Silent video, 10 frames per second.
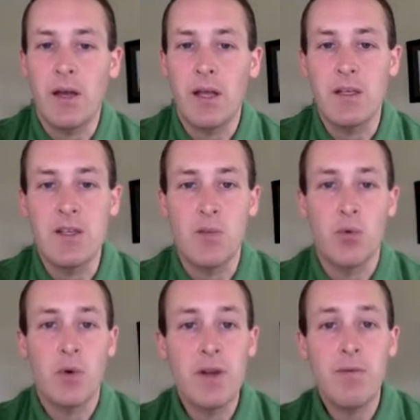least a
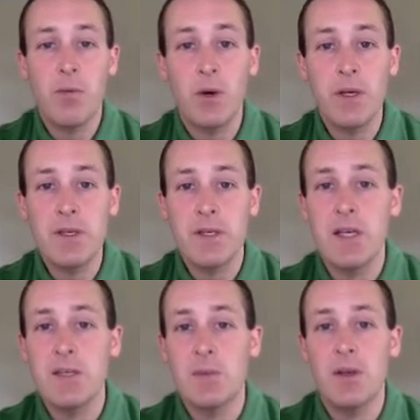brief
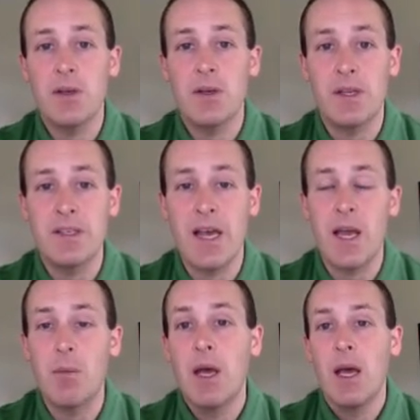reassessment
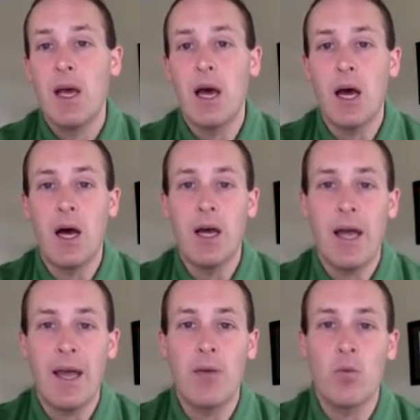exam
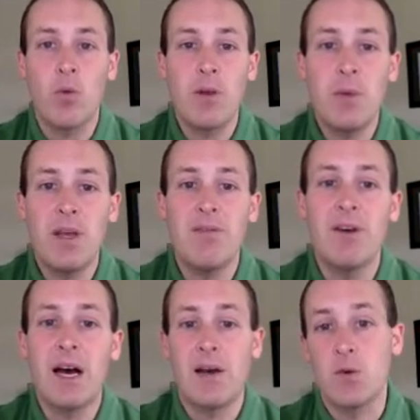and repeat
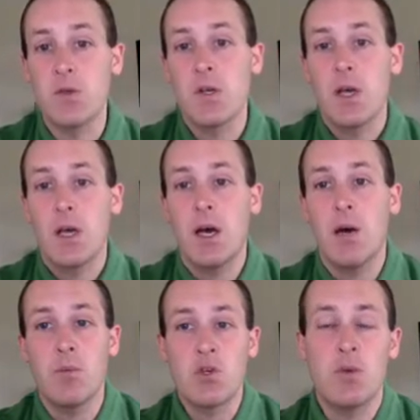vitals
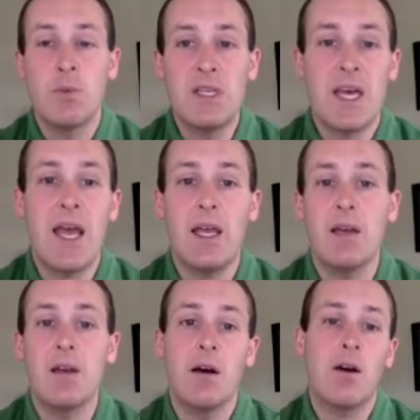should be taken
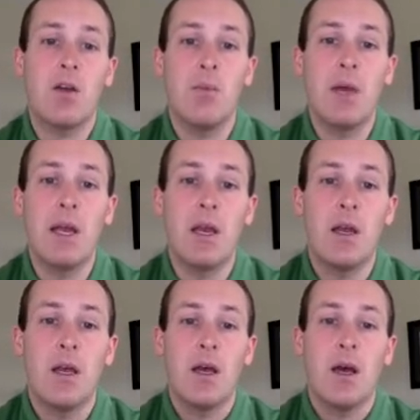and documented
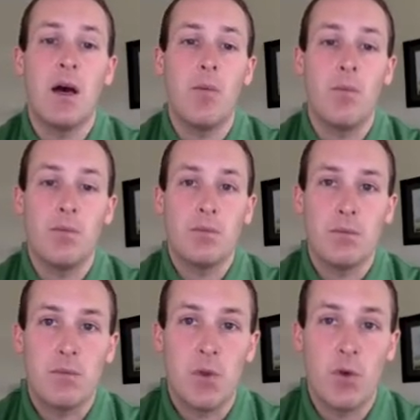
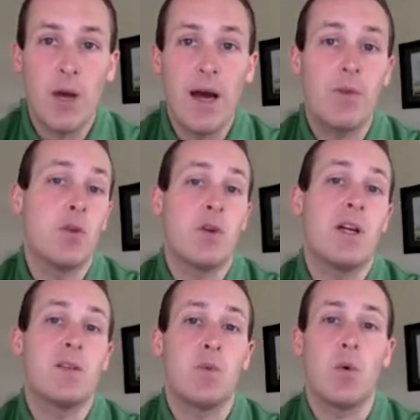throughout the
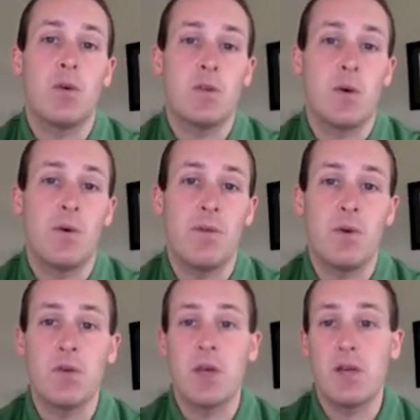transport. So if
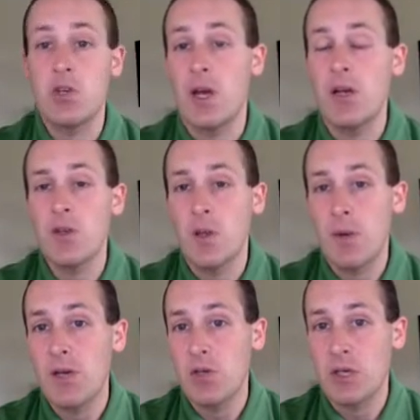there's a change in the
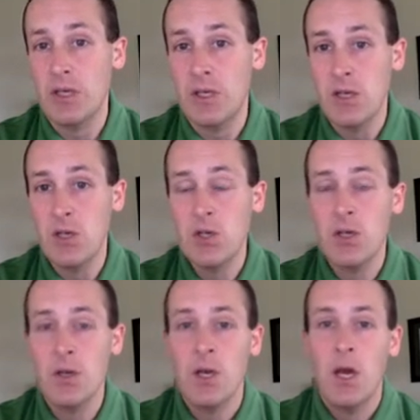patient condition,